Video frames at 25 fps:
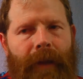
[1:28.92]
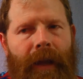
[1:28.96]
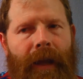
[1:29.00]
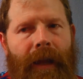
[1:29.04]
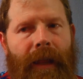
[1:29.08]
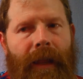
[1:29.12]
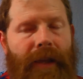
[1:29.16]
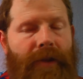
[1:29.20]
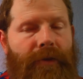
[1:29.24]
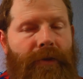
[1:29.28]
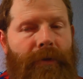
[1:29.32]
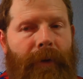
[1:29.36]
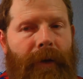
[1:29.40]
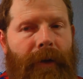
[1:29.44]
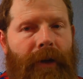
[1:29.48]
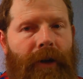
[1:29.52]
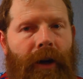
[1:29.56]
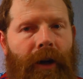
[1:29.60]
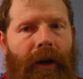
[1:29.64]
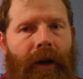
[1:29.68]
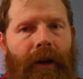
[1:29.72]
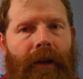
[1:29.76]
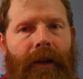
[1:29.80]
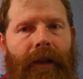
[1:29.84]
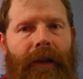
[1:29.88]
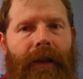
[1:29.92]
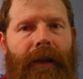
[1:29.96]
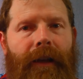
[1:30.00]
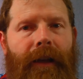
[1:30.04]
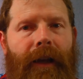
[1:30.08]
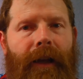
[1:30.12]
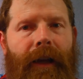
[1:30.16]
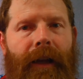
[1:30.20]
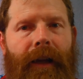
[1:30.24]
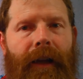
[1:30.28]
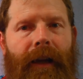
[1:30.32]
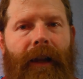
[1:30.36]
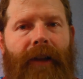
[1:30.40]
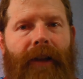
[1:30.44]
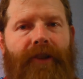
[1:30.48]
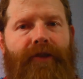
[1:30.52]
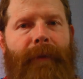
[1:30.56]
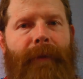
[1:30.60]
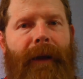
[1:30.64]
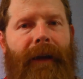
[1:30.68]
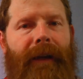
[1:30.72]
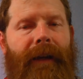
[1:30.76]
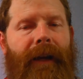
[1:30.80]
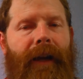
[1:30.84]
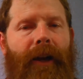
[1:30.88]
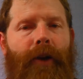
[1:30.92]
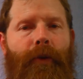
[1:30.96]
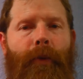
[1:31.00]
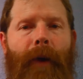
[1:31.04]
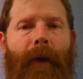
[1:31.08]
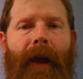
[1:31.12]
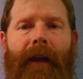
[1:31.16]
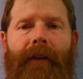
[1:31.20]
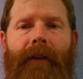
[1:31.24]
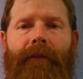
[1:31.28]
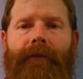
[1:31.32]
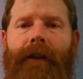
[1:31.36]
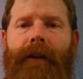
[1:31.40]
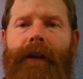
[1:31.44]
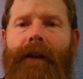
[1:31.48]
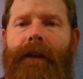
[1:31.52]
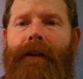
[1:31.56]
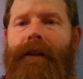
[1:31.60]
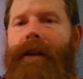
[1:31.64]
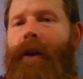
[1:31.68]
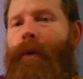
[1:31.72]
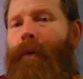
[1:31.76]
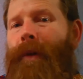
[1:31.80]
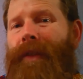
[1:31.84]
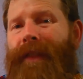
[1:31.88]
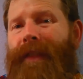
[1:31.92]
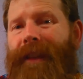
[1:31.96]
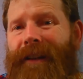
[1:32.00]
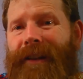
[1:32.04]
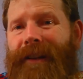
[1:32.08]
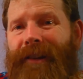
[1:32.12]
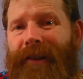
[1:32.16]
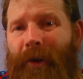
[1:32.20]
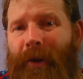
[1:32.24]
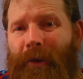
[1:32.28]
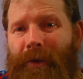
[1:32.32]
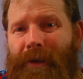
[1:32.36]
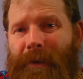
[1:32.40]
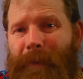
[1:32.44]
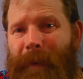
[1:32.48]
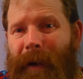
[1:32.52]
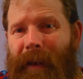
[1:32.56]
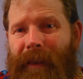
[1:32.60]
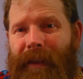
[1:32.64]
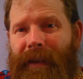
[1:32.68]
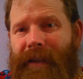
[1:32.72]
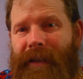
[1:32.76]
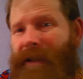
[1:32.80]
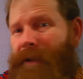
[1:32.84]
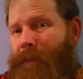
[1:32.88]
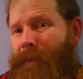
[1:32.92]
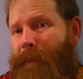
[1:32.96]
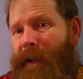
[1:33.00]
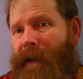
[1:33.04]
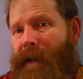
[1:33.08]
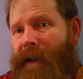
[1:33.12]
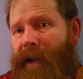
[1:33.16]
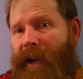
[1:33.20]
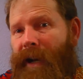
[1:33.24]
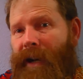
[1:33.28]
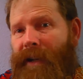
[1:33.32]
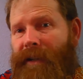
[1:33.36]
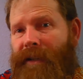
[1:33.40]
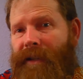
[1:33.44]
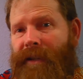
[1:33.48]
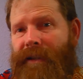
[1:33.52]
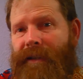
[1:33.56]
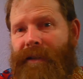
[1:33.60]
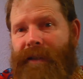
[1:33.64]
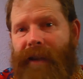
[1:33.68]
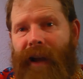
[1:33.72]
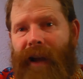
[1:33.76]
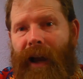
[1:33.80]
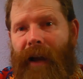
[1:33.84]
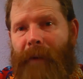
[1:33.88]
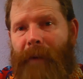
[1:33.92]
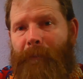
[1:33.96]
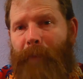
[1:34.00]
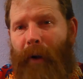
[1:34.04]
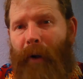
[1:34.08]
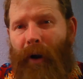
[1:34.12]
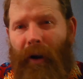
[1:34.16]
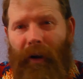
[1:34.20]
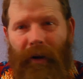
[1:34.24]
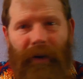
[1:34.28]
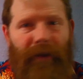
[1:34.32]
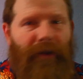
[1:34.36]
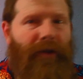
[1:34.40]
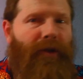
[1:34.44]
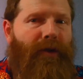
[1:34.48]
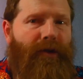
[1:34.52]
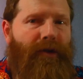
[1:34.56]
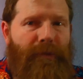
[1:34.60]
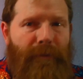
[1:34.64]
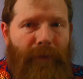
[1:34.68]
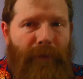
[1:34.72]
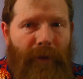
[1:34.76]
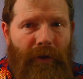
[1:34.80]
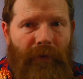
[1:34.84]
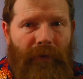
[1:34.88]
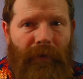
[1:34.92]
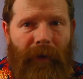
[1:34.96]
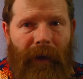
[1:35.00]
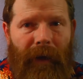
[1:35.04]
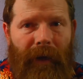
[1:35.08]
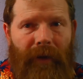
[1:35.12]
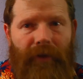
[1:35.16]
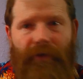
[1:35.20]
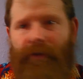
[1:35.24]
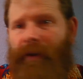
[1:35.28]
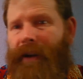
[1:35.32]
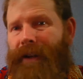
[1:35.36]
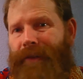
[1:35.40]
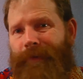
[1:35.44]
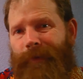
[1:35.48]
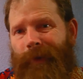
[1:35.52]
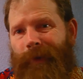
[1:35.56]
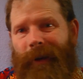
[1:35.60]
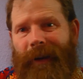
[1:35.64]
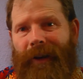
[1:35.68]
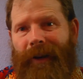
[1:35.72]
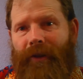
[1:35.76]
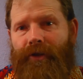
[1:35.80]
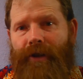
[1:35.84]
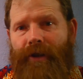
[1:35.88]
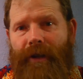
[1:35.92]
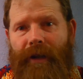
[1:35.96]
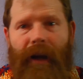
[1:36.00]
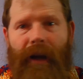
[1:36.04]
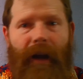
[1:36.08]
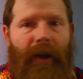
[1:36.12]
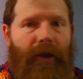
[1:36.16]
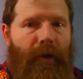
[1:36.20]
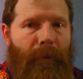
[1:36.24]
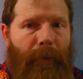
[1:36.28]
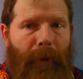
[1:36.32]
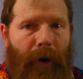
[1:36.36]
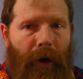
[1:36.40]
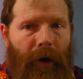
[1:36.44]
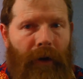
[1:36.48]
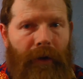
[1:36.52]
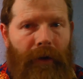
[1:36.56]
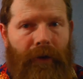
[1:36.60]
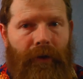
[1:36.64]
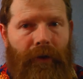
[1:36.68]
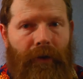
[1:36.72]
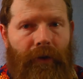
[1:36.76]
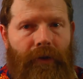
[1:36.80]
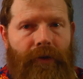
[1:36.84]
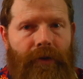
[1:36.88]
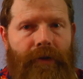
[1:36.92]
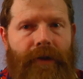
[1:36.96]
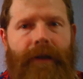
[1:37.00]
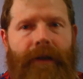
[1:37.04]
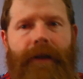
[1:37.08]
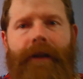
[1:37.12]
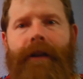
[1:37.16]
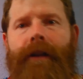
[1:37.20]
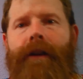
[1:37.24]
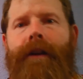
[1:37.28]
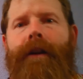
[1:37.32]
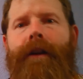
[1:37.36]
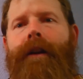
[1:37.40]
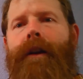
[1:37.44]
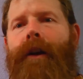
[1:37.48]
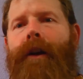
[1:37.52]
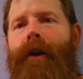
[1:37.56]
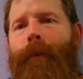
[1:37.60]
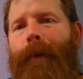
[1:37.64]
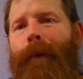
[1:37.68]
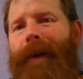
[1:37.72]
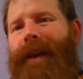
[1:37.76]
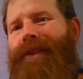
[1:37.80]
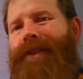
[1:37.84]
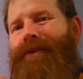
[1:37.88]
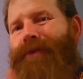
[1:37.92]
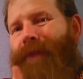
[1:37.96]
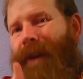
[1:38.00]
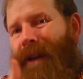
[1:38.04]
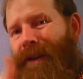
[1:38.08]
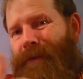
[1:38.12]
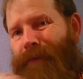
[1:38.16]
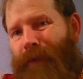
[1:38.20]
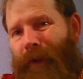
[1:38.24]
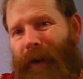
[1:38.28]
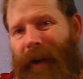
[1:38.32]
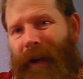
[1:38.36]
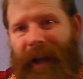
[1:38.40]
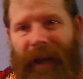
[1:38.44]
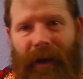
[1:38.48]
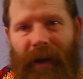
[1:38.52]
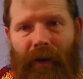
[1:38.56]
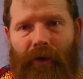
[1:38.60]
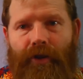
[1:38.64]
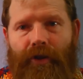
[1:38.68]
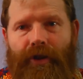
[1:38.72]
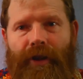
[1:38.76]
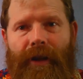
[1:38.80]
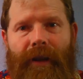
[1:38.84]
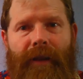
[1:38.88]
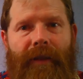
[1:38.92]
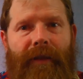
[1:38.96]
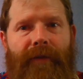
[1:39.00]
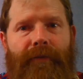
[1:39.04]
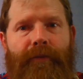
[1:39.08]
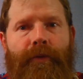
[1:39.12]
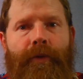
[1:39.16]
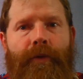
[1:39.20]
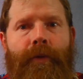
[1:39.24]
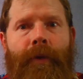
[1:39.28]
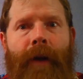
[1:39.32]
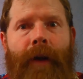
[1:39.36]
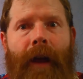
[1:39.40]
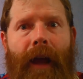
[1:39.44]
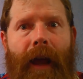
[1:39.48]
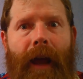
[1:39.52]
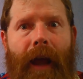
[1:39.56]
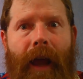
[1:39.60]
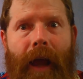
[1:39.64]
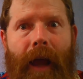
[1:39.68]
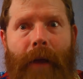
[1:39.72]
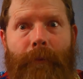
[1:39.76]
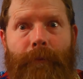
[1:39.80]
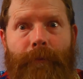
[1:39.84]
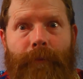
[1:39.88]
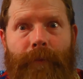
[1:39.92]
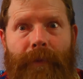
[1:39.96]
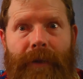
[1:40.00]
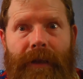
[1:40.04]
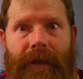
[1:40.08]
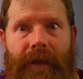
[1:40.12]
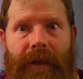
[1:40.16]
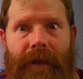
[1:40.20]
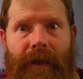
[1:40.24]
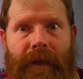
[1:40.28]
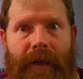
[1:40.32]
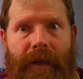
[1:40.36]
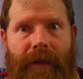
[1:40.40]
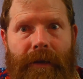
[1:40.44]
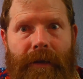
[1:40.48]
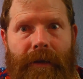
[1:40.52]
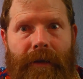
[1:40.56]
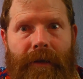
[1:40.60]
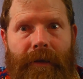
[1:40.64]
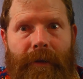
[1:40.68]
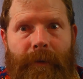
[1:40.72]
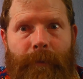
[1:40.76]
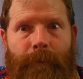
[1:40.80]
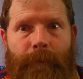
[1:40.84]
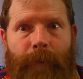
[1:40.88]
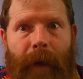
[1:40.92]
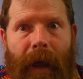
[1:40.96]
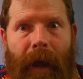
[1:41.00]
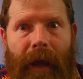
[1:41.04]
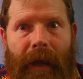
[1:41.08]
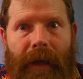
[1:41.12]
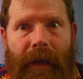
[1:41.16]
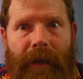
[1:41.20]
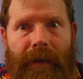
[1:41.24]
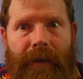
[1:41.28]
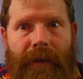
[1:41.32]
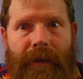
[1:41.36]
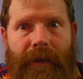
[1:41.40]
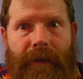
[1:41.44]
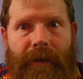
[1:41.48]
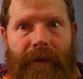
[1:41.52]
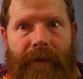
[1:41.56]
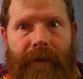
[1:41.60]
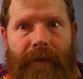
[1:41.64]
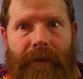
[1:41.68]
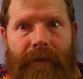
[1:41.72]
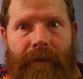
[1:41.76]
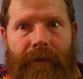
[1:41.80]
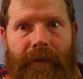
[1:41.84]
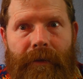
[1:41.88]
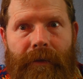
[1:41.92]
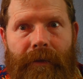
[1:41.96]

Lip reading: And that's what we call an electromagnetic wave. Now, one thing to notice about this is because it's not particles moving, transferring energy to other particles, we can transfer energy through empty space.